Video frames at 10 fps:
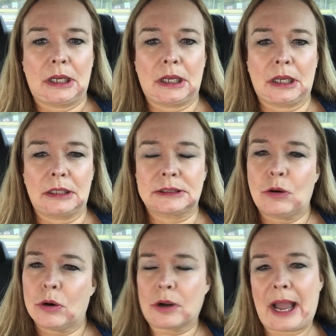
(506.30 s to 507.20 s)
it's
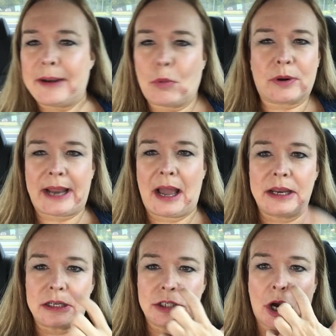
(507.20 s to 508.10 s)
kind of more
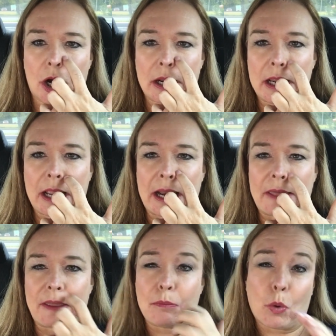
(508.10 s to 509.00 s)
down and dirty, and
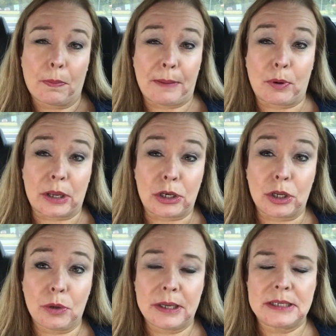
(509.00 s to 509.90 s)
I think more people can
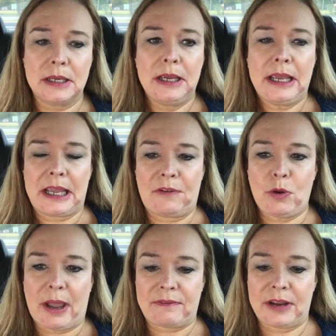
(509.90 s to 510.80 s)
do it. If
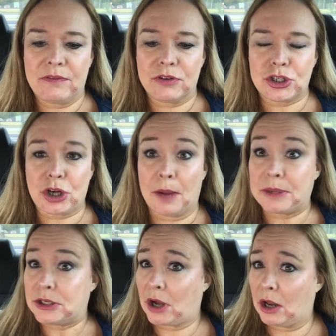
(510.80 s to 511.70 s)
you have never
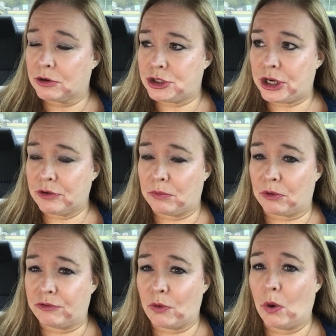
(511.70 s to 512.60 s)
shopped at Dollar General
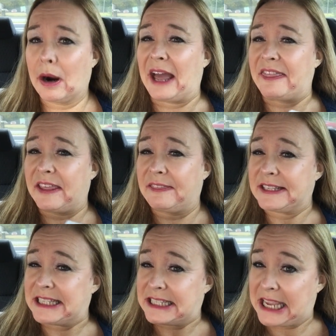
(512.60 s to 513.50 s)
before, I think
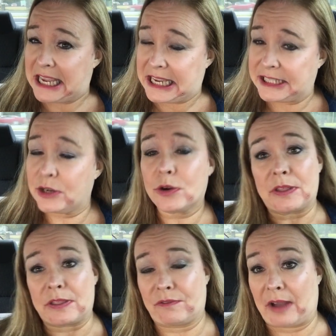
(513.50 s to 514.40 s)
this is easier
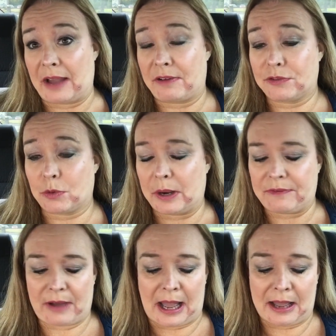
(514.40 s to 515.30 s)
than the 5 off
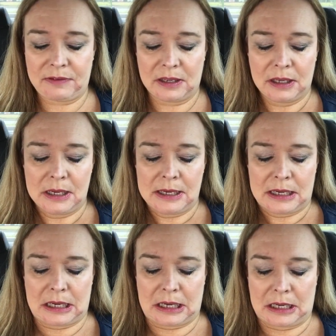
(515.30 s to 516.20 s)
25.
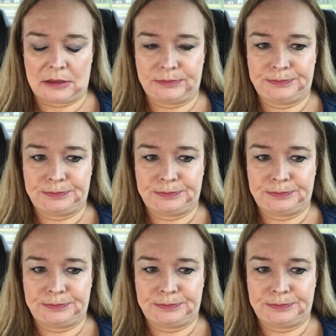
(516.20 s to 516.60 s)
I